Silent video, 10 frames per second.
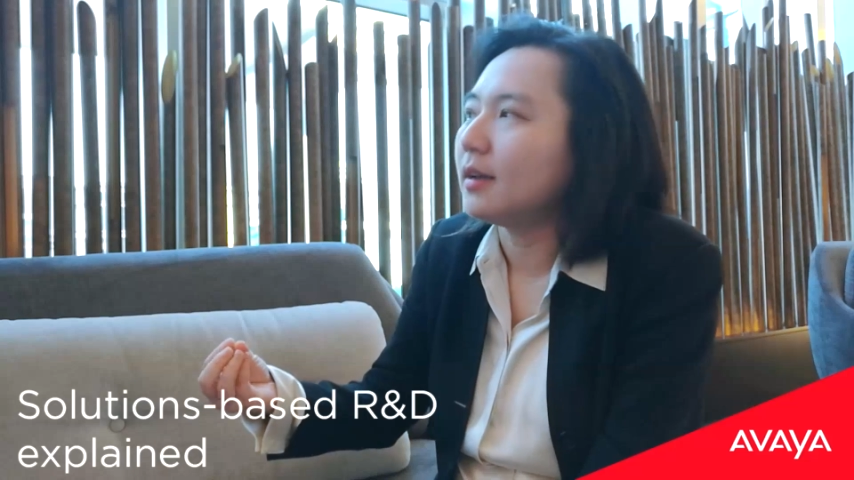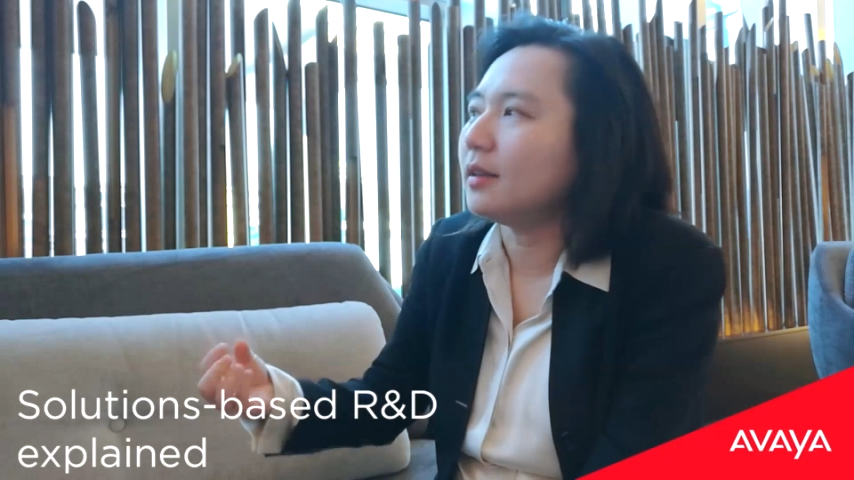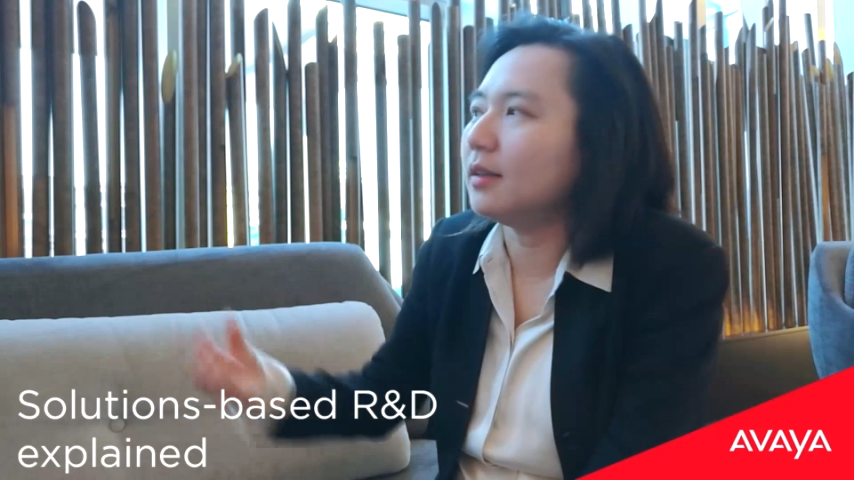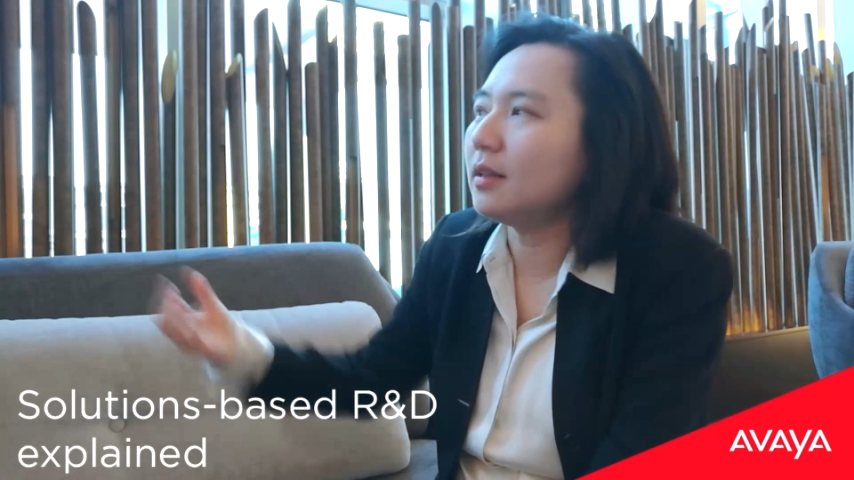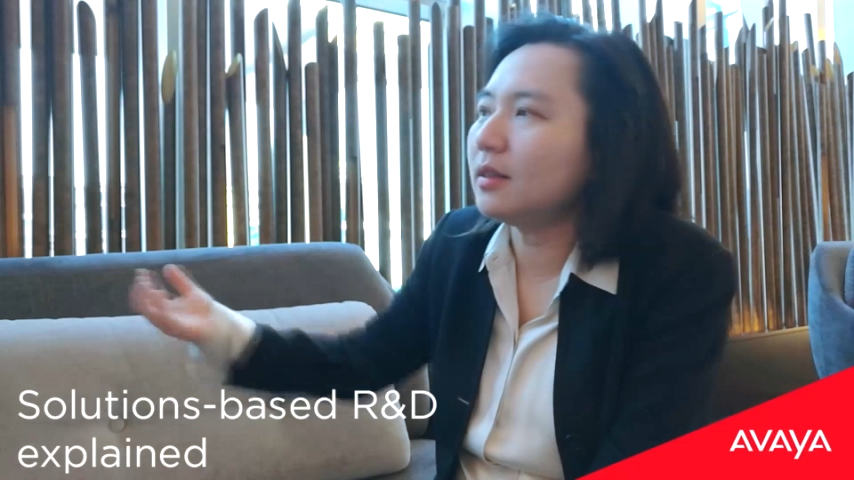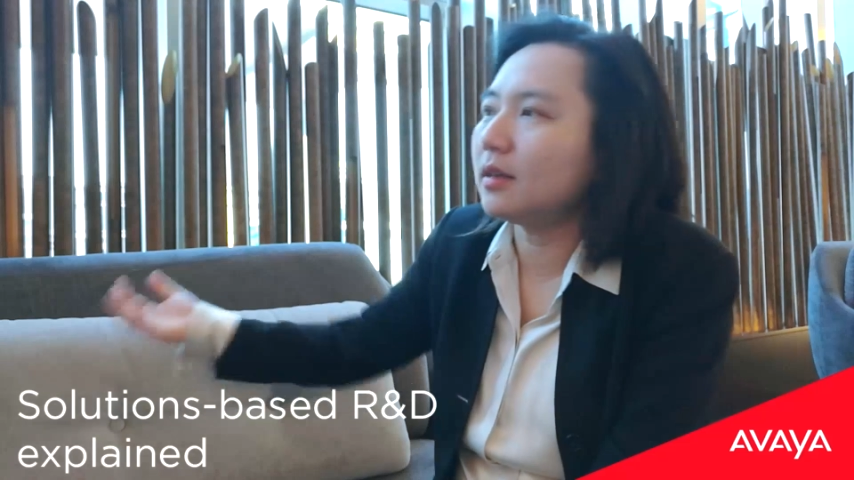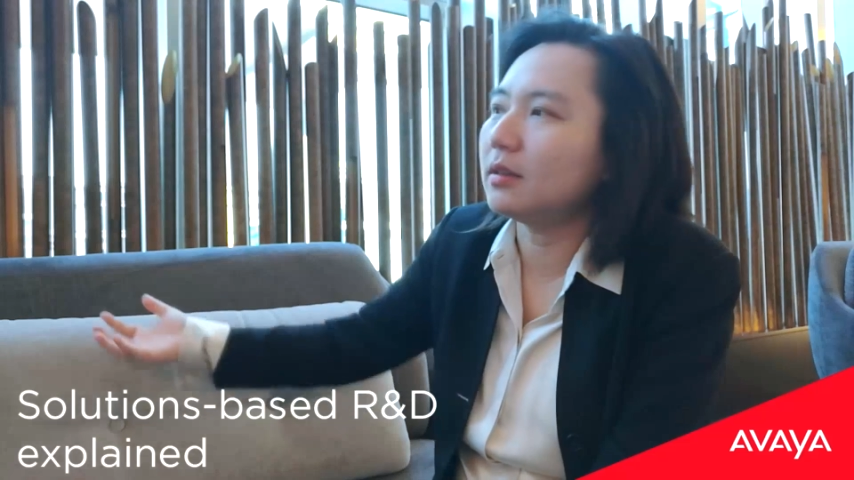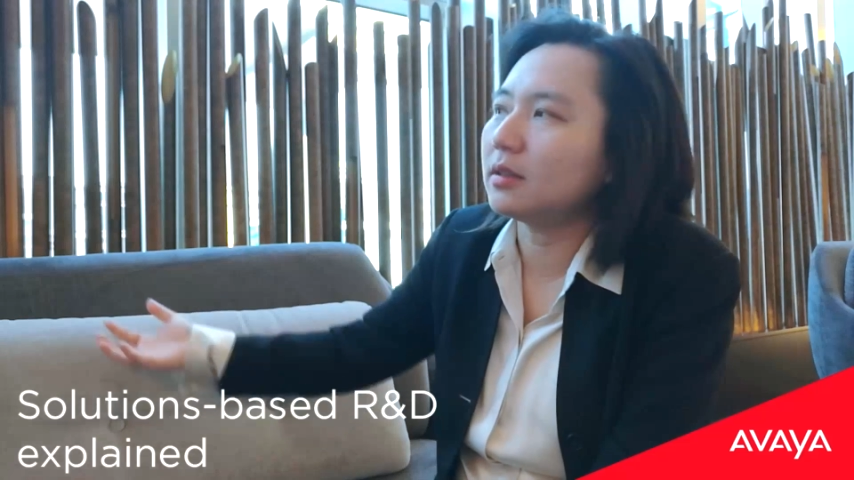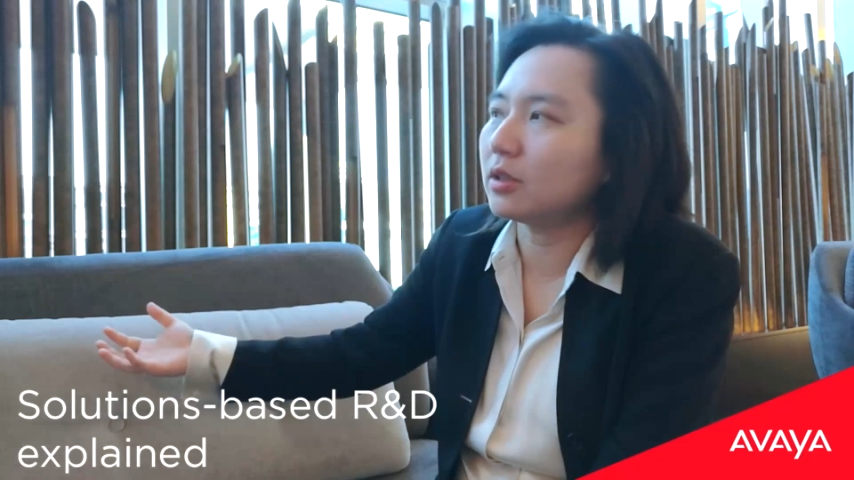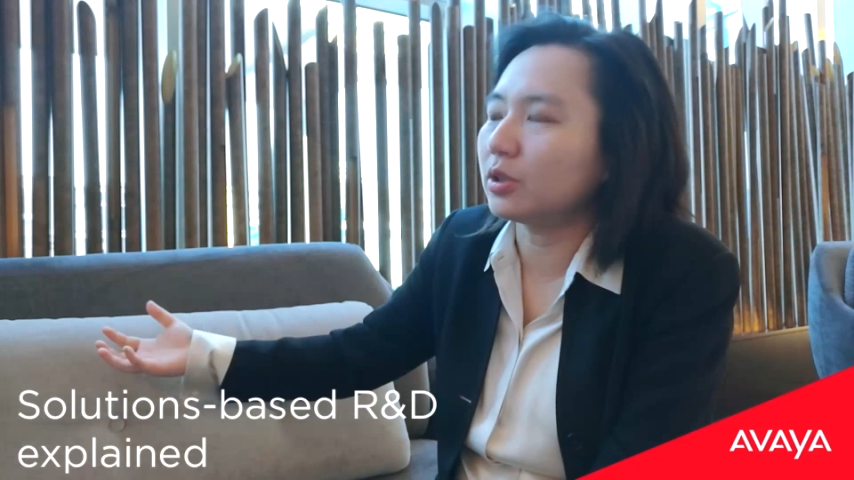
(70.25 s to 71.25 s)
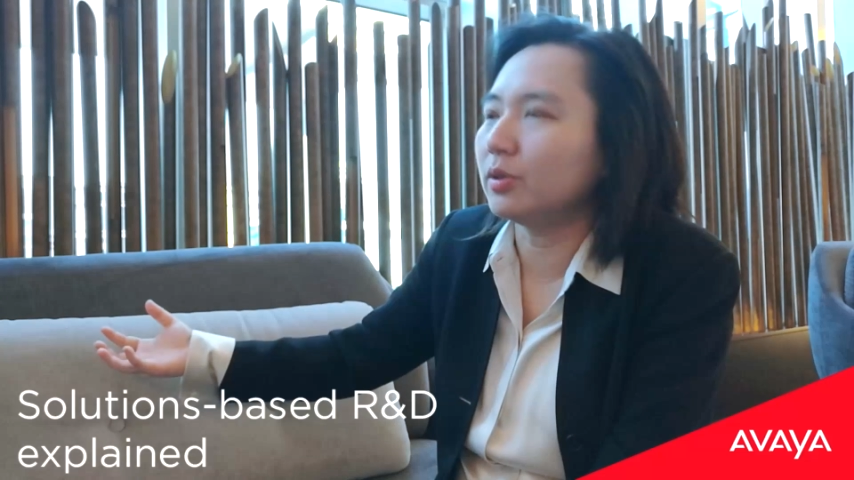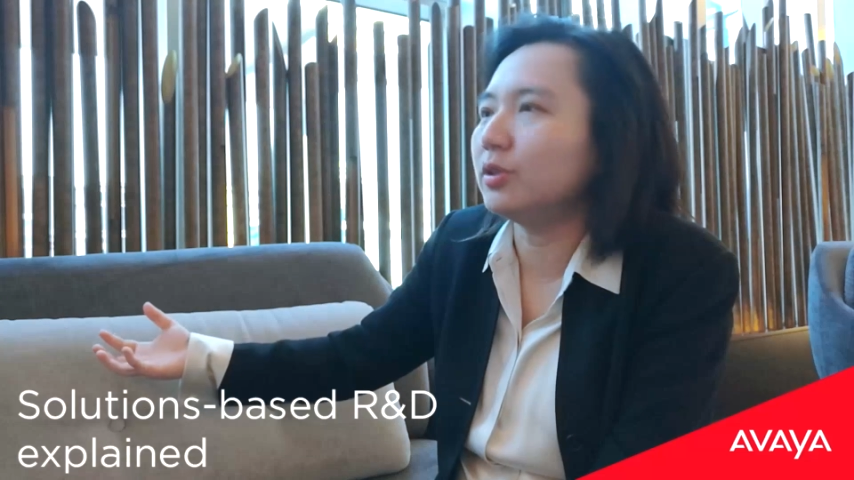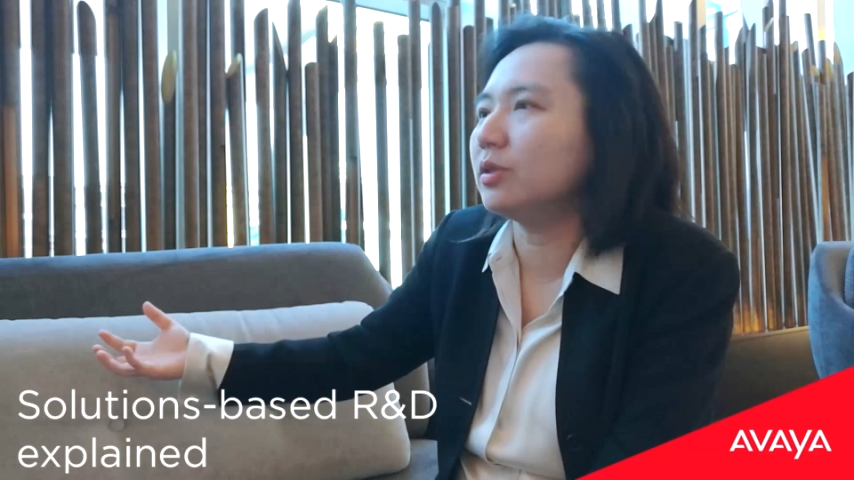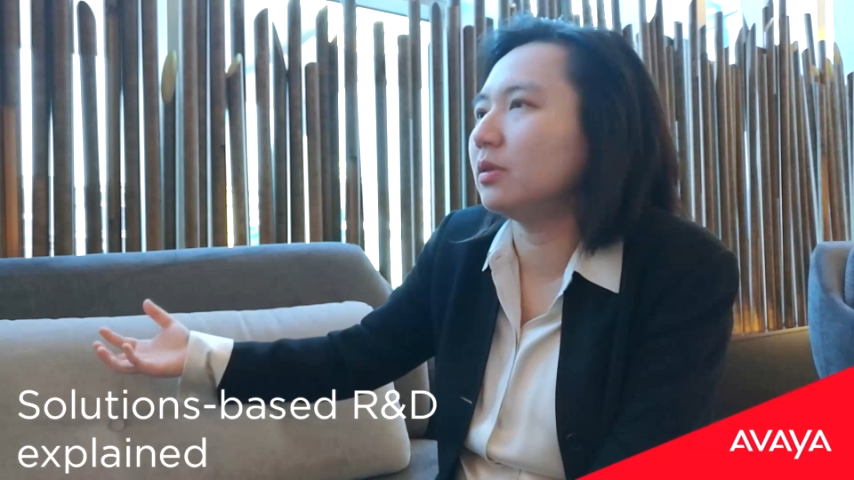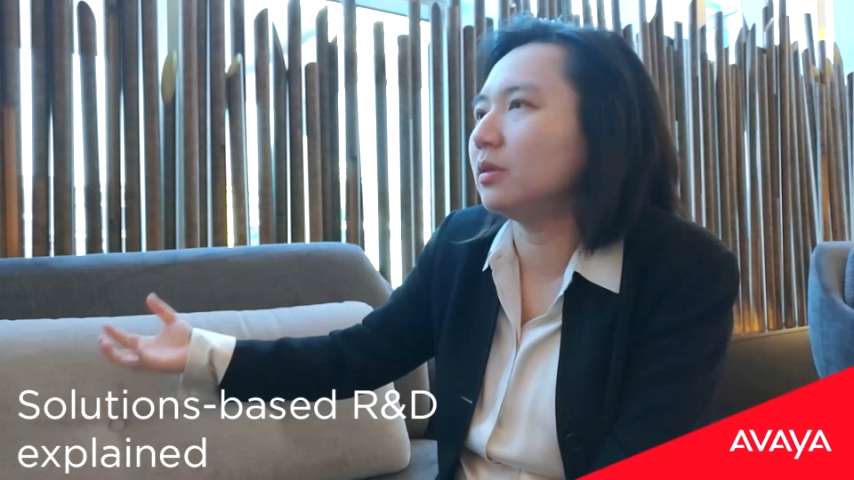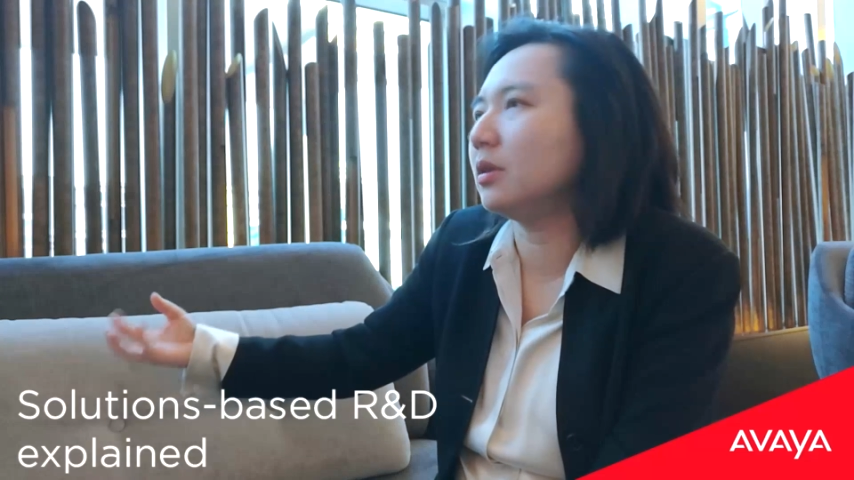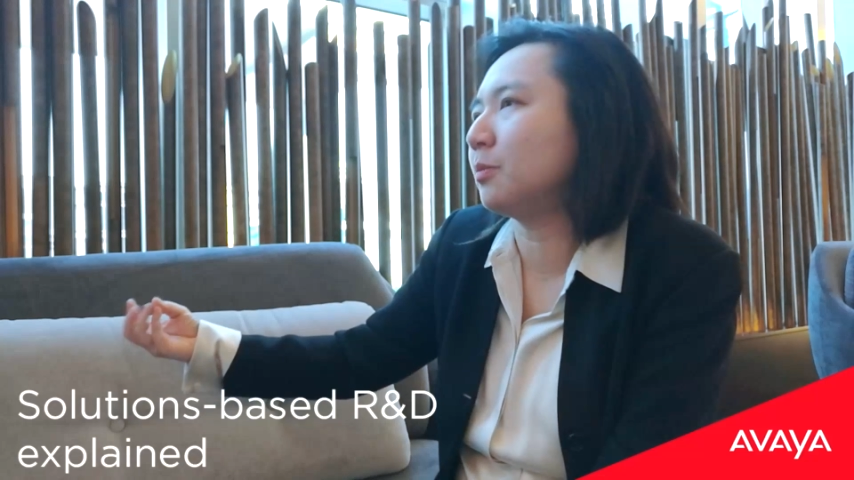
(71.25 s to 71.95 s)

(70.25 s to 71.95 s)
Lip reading: And then there is the solution